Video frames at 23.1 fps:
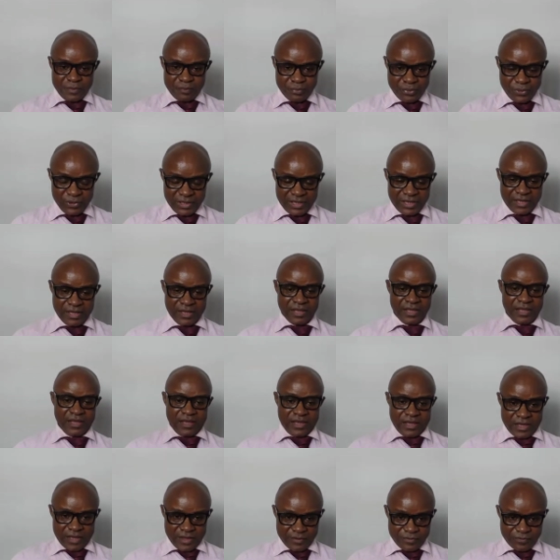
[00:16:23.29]
play
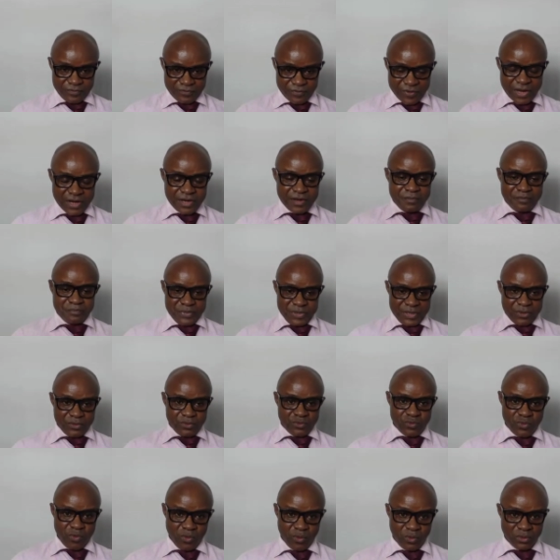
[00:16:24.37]
a very big
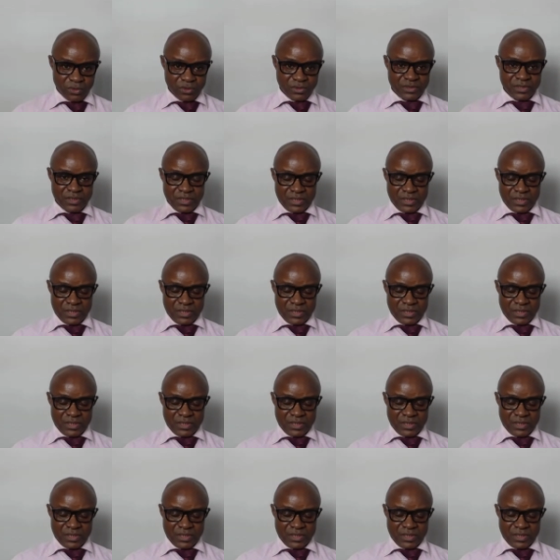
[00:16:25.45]
role